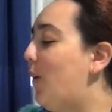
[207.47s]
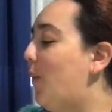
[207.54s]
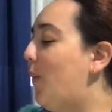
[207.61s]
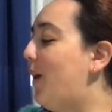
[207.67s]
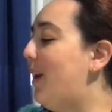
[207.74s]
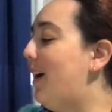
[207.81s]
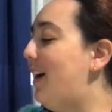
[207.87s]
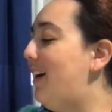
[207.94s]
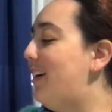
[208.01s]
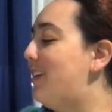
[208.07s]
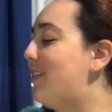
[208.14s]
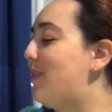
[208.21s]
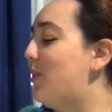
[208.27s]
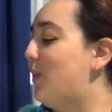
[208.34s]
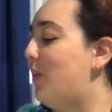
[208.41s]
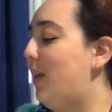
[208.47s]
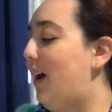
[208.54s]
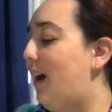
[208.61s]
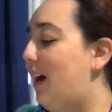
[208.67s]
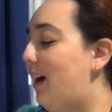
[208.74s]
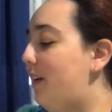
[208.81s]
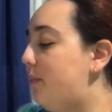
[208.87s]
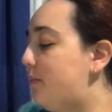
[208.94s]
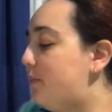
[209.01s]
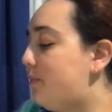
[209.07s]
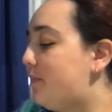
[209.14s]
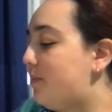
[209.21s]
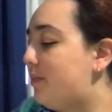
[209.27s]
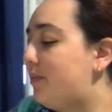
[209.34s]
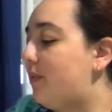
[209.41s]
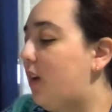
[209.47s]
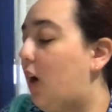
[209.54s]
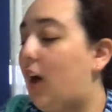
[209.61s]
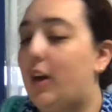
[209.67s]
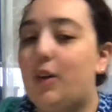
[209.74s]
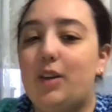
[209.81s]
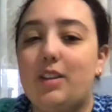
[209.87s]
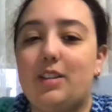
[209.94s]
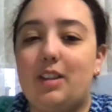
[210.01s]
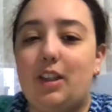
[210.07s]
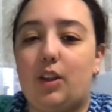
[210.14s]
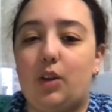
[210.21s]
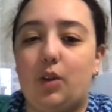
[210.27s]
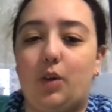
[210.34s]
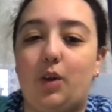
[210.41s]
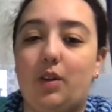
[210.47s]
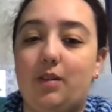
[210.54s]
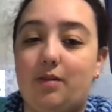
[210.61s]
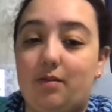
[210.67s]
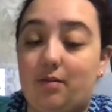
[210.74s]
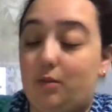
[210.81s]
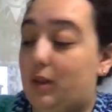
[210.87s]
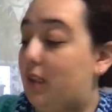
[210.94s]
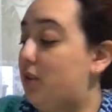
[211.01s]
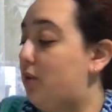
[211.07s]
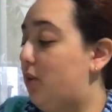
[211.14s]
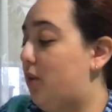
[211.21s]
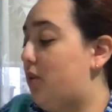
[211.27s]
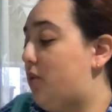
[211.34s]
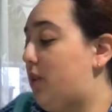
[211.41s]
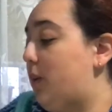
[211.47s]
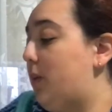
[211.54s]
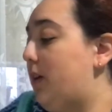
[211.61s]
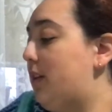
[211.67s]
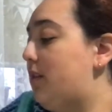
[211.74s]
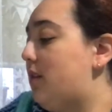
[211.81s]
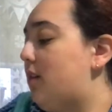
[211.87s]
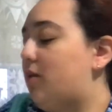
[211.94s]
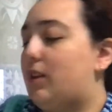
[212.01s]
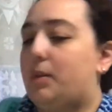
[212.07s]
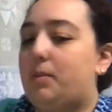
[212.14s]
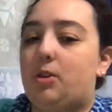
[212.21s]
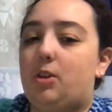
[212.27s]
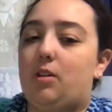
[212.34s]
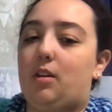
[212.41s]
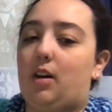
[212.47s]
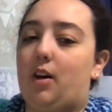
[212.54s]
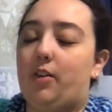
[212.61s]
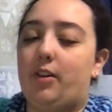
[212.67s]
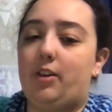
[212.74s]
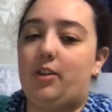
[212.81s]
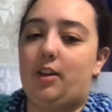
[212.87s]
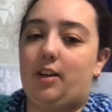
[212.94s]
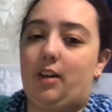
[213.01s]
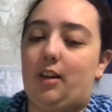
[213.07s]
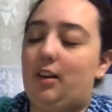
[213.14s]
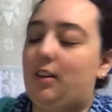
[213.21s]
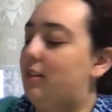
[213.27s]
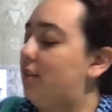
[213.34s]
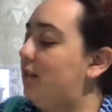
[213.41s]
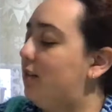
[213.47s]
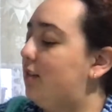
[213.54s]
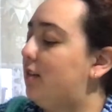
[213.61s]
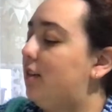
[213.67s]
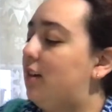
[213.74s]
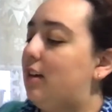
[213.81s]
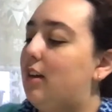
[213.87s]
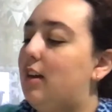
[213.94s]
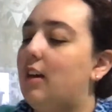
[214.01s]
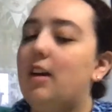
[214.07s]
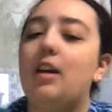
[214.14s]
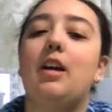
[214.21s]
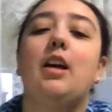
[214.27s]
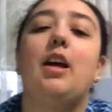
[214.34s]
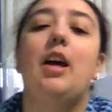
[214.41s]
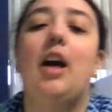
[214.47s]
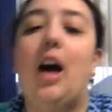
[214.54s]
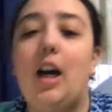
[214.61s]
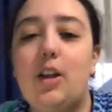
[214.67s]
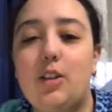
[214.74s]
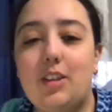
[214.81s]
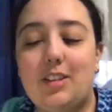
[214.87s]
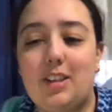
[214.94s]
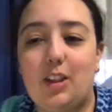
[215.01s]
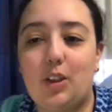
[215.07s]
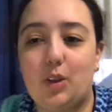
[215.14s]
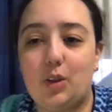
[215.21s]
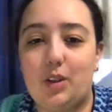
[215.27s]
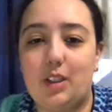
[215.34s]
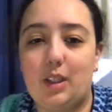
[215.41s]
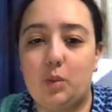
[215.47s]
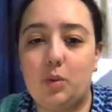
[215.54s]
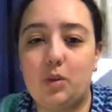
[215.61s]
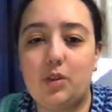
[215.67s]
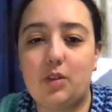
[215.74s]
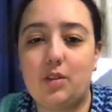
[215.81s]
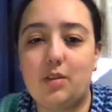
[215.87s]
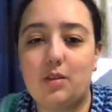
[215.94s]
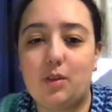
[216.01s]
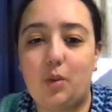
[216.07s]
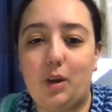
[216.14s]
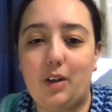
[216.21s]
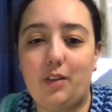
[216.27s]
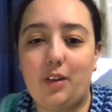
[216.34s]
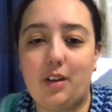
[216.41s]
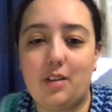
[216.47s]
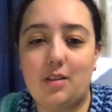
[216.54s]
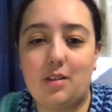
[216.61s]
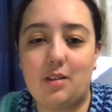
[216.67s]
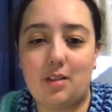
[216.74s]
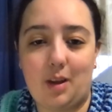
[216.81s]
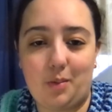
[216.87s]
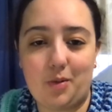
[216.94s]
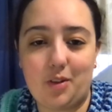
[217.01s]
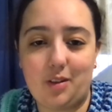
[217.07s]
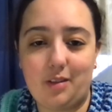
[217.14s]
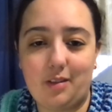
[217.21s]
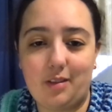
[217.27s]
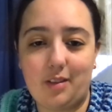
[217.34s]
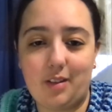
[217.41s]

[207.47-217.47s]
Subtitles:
when I saw that, I honestly thought, when I saw those 3 words, redemption, courage, and England, I honestly thought it was Guinevere's Deception,